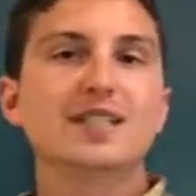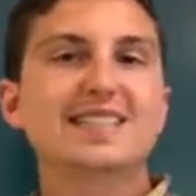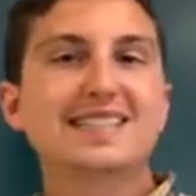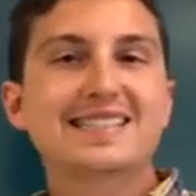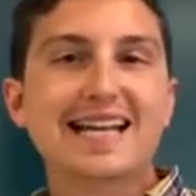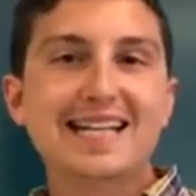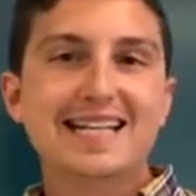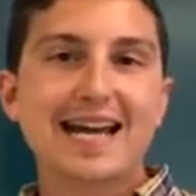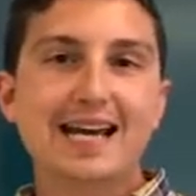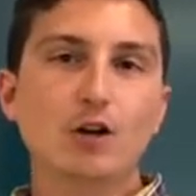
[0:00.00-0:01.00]
to
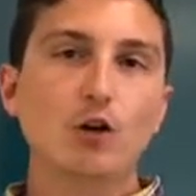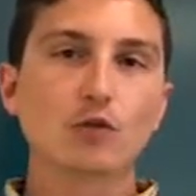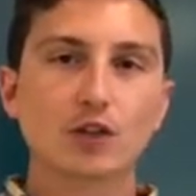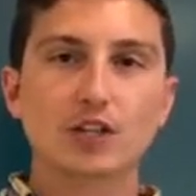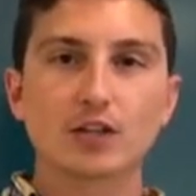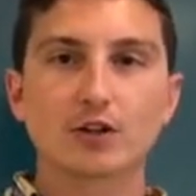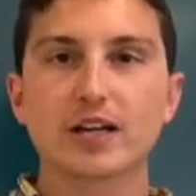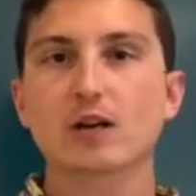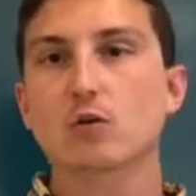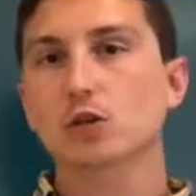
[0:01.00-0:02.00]
send data over the
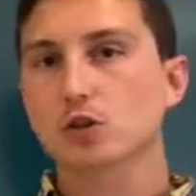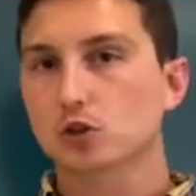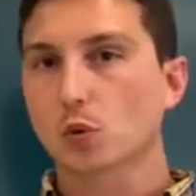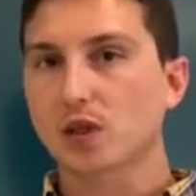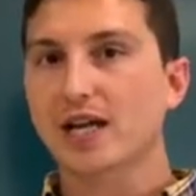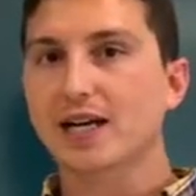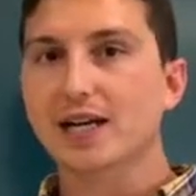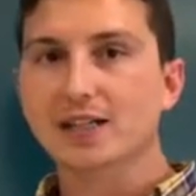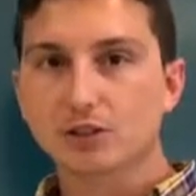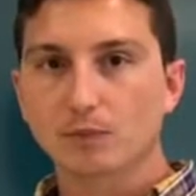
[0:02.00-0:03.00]
internet or to store data
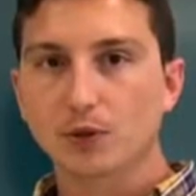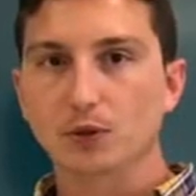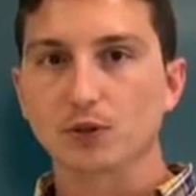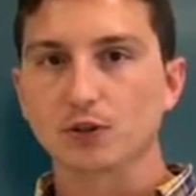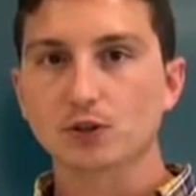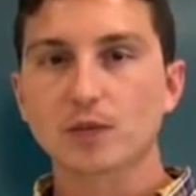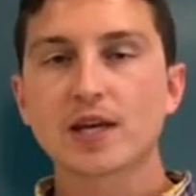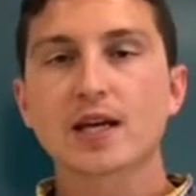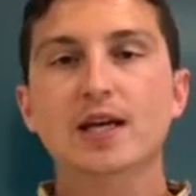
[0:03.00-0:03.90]
on computers.